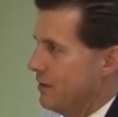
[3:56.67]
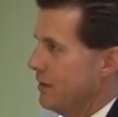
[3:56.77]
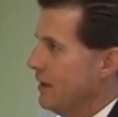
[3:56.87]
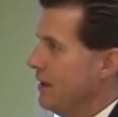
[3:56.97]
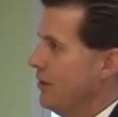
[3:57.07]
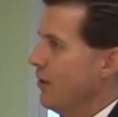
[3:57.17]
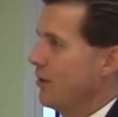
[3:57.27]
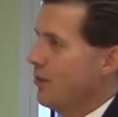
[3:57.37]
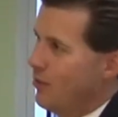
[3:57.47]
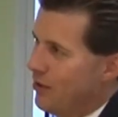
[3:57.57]
and not
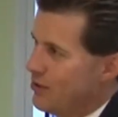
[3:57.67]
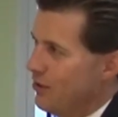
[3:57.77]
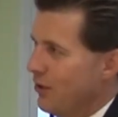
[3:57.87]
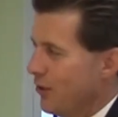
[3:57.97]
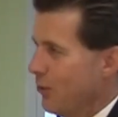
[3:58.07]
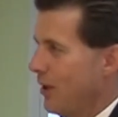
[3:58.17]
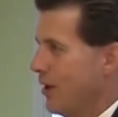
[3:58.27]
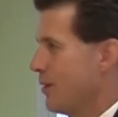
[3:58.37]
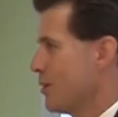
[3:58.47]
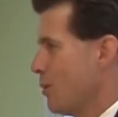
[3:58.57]
companies that you're going to
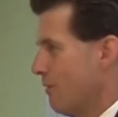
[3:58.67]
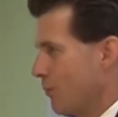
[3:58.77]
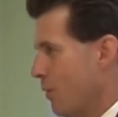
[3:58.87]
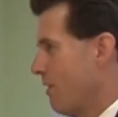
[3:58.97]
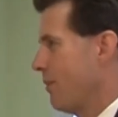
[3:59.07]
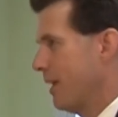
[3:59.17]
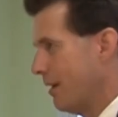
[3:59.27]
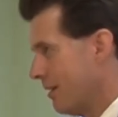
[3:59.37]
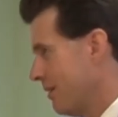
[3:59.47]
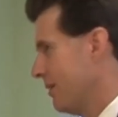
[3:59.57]
wake up tomorrow and worry
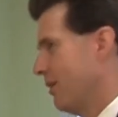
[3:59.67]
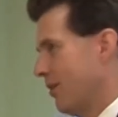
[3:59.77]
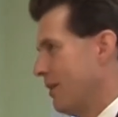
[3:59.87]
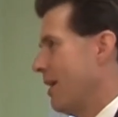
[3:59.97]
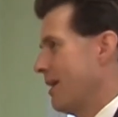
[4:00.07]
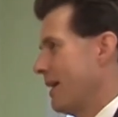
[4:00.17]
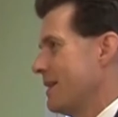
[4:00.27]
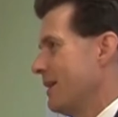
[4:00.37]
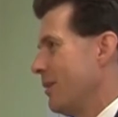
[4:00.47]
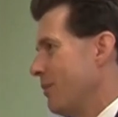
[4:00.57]
about, you know, are
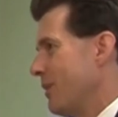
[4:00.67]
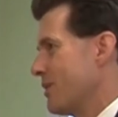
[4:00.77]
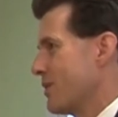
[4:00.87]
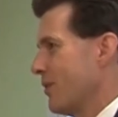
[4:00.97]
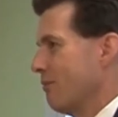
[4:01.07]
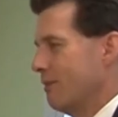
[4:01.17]
still in business or not.